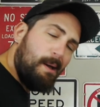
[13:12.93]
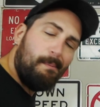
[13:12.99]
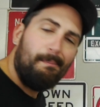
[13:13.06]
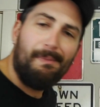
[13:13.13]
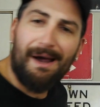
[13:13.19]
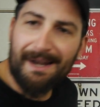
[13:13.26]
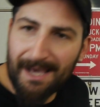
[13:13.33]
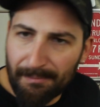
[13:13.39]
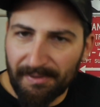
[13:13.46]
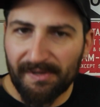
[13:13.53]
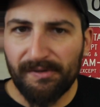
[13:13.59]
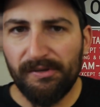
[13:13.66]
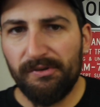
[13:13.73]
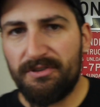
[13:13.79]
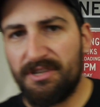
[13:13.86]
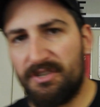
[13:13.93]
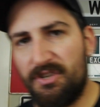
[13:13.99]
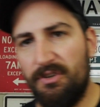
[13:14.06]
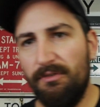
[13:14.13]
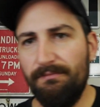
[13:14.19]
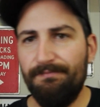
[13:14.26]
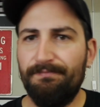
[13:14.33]
Might not be a huge
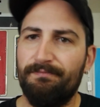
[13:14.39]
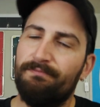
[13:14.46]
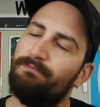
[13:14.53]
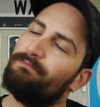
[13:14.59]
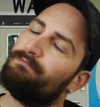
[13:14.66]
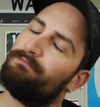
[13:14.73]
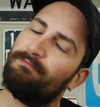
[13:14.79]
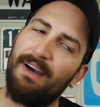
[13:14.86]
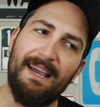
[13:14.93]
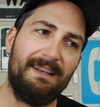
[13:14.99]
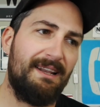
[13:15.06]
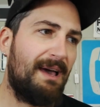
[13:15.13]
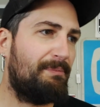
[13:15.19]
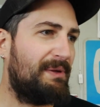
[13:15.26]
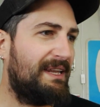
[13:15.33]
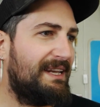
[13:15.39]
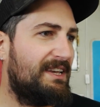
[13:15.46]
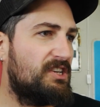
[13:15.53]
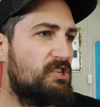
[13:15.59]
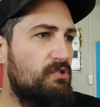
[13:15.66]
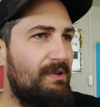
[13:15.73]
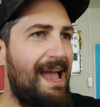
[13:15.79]
issue. Might not be an
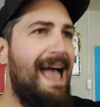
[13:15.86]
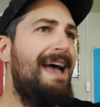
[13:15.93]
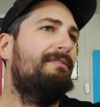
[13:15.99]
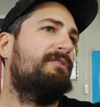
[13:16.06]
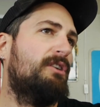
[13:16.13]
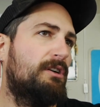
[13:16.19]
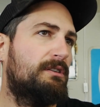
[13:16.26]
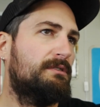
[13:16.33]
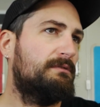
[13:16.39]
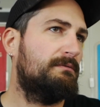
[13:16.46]
issue ever.